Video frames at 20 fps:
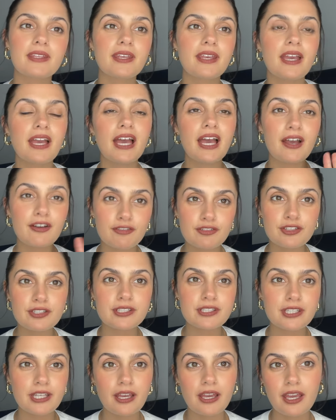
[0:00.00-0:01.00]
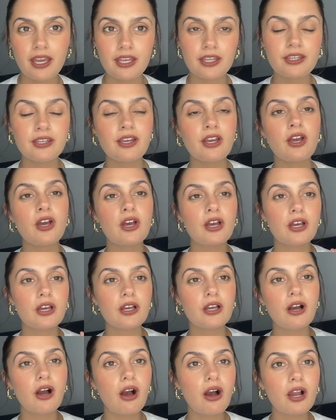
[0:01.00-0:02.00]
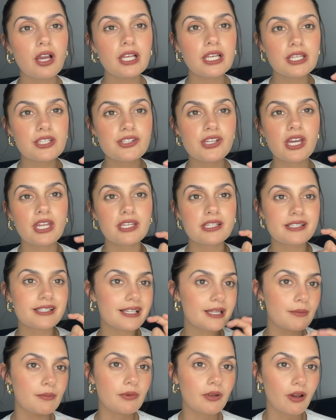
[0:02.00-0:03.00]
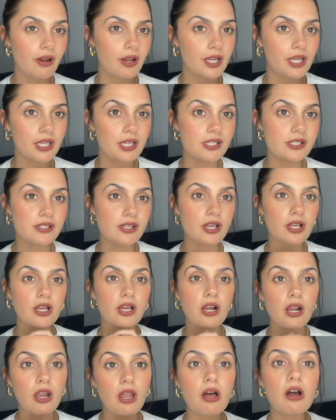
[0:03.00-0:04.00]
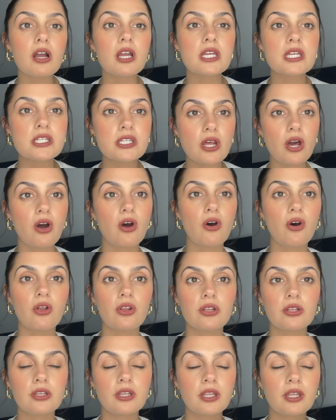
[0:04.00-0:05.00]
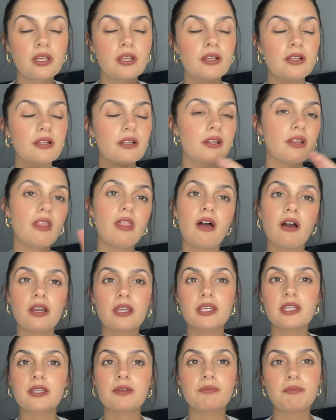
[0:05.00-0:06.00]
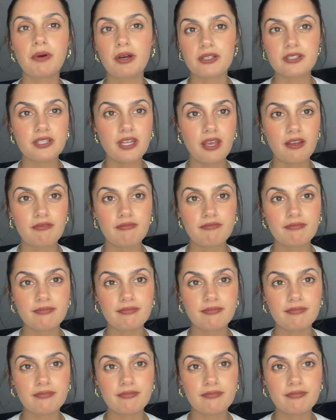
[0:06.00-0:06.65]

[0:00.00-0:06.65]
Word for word: I have to say, Kylie Jenner's lip liners glide on like butter.